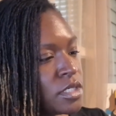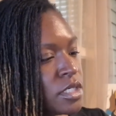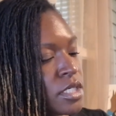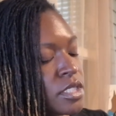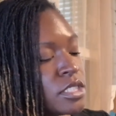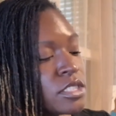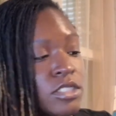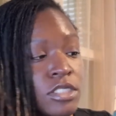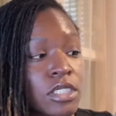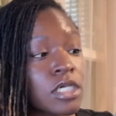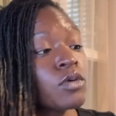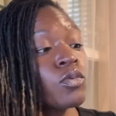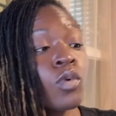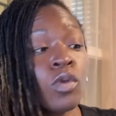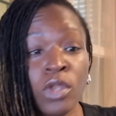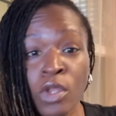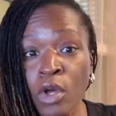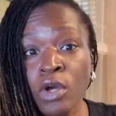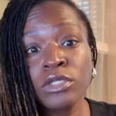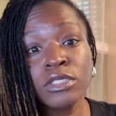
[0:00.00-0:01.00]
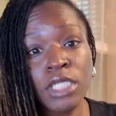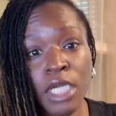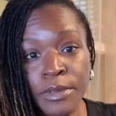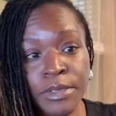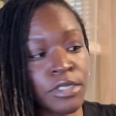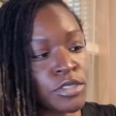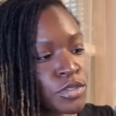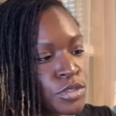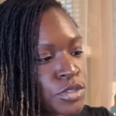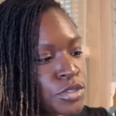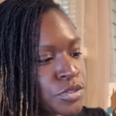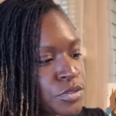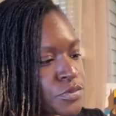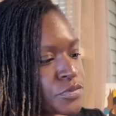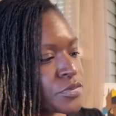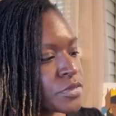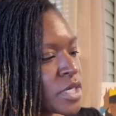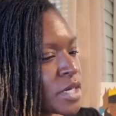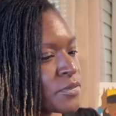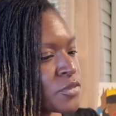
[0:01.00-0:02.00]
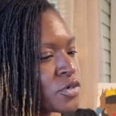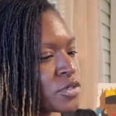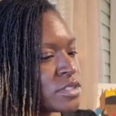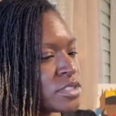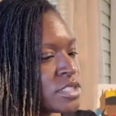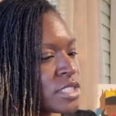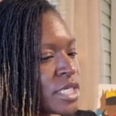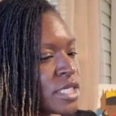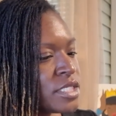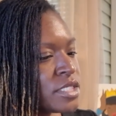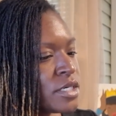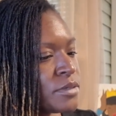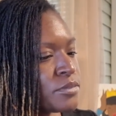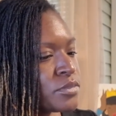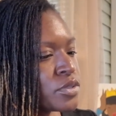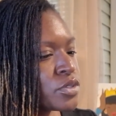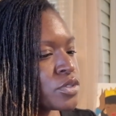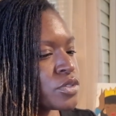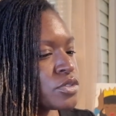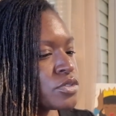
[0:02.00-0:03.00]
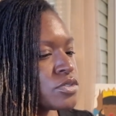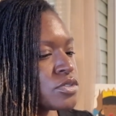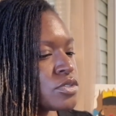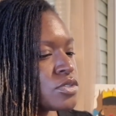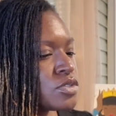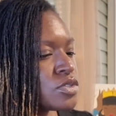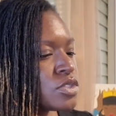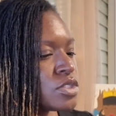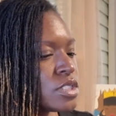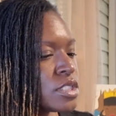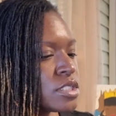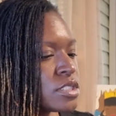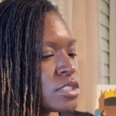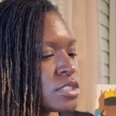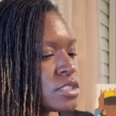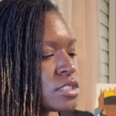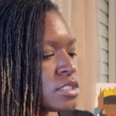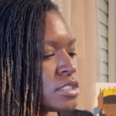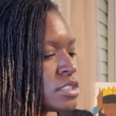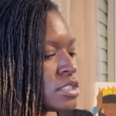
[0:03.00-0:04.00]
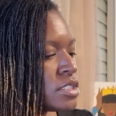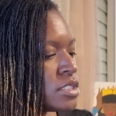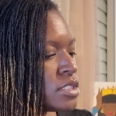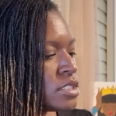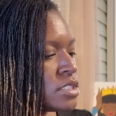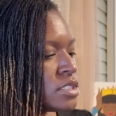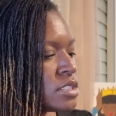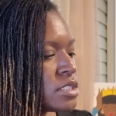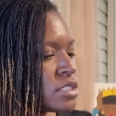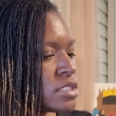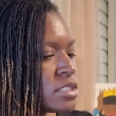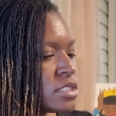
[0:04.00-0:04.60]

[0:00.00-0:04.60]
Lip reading: and this took a long time to do too. I'm on day number 60.